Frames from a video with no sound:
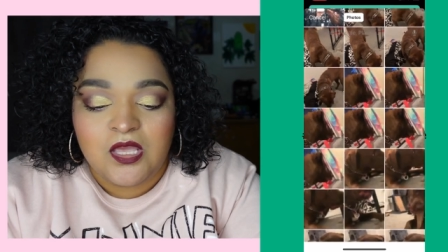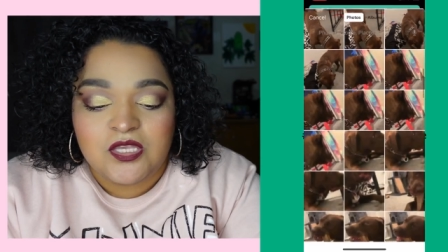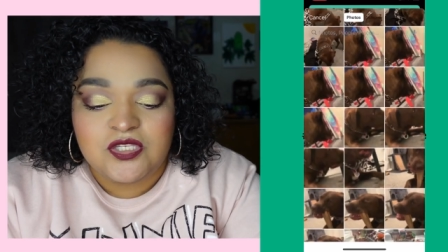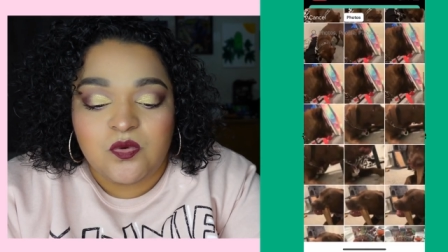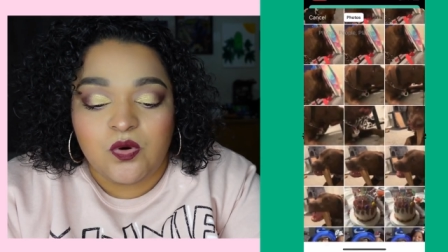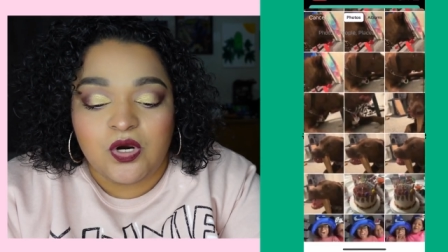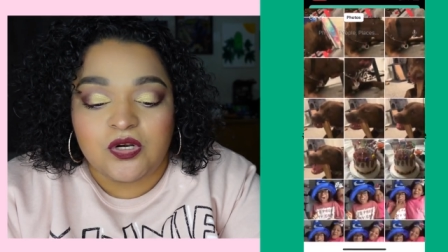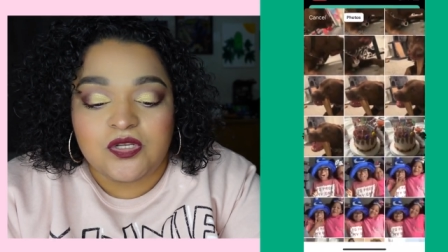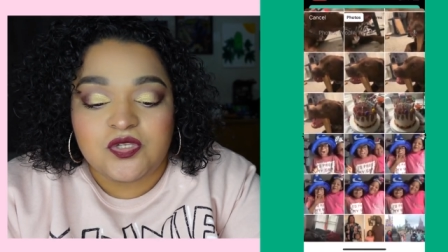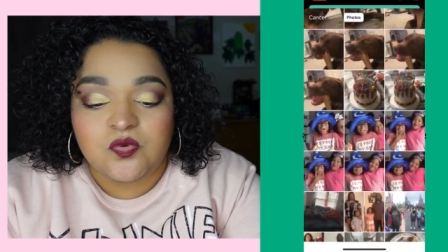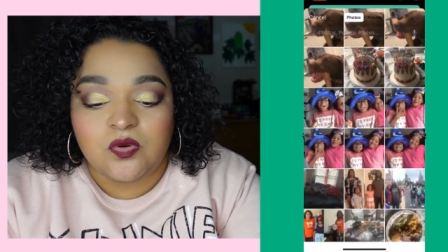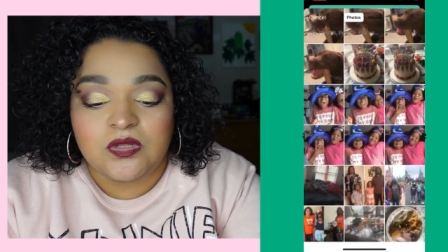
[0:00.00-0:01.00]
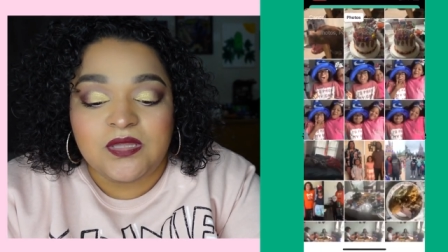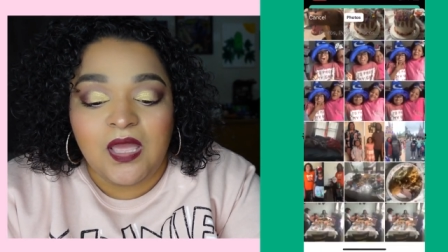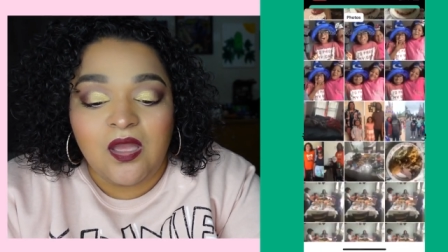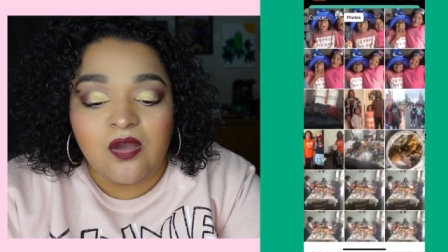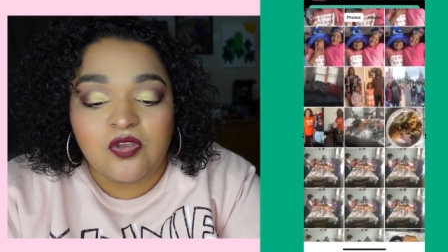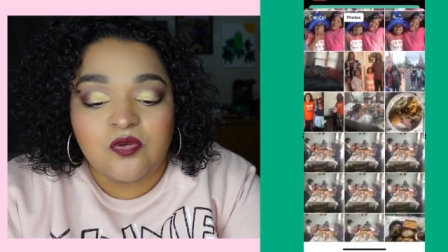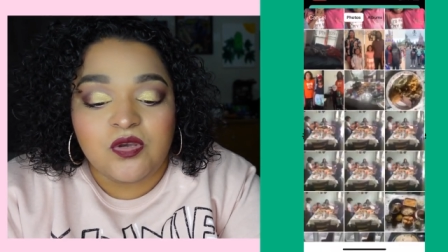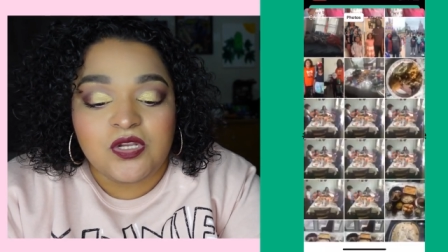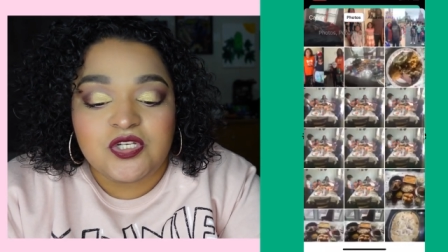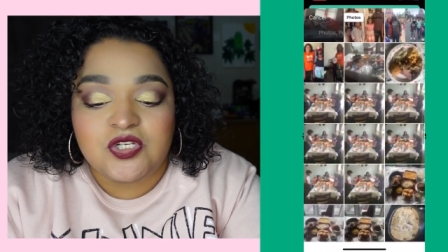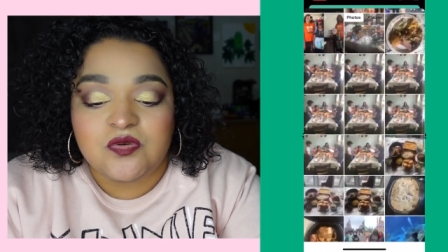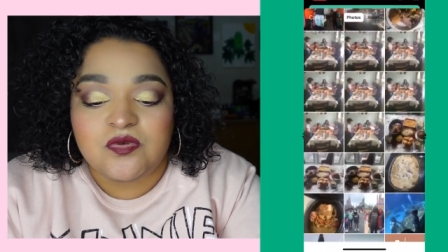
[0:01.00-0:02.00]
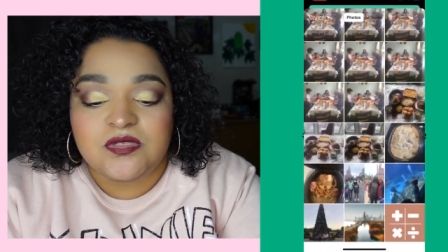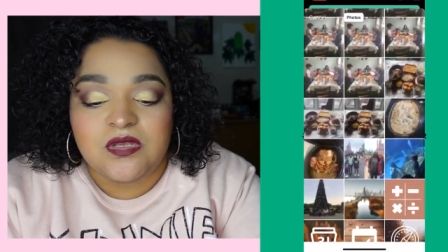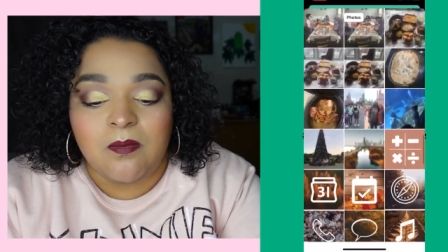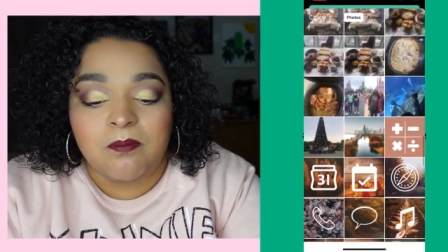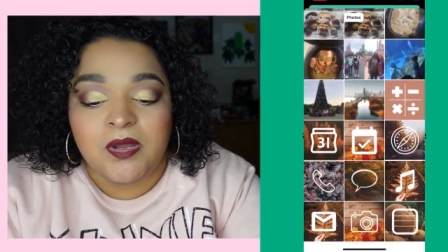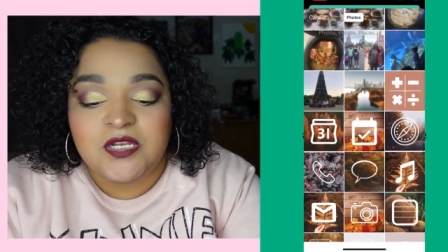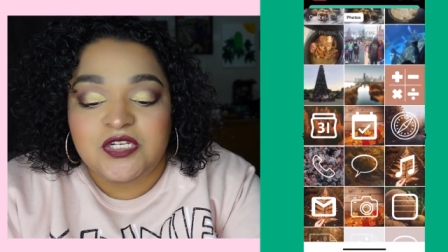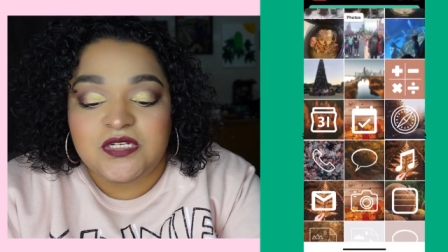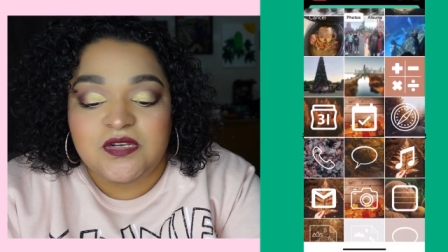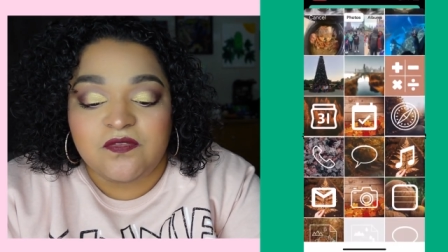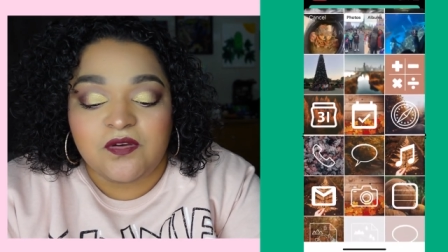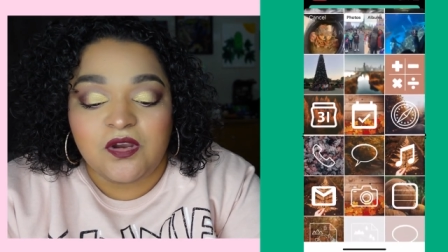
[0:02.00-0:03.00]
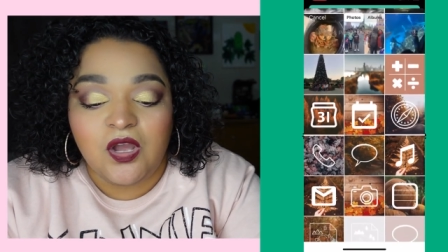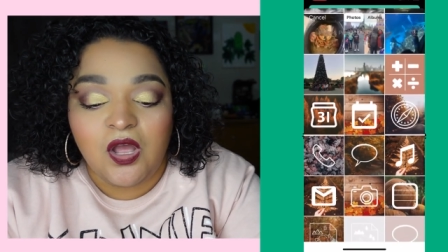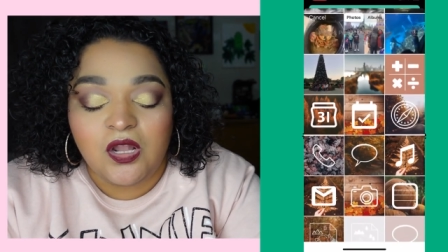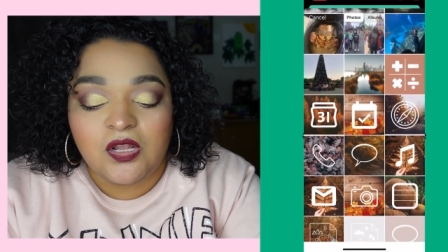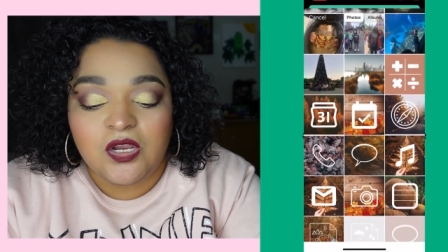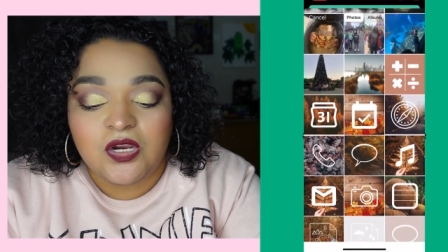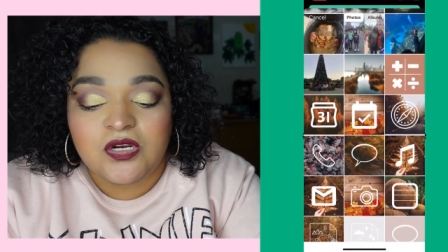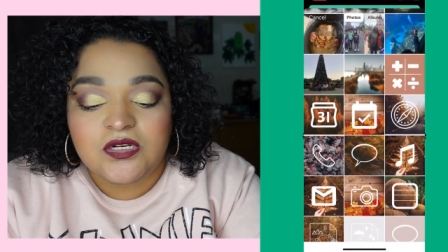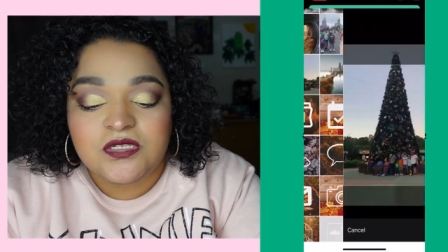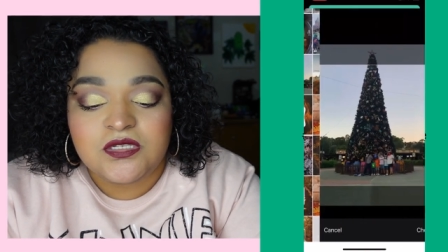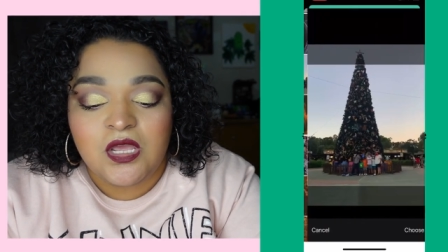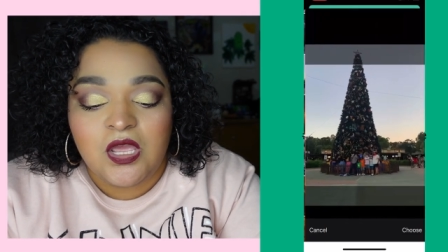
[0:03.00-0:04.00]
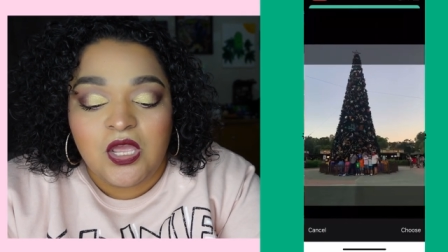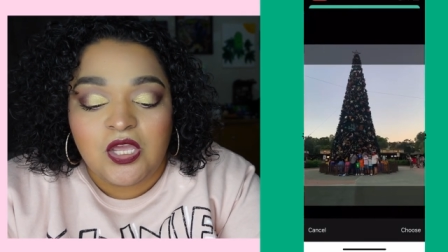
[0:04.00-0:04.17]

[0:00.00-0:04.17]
So we're gonna scroll down, you can choose a bunch of different colors,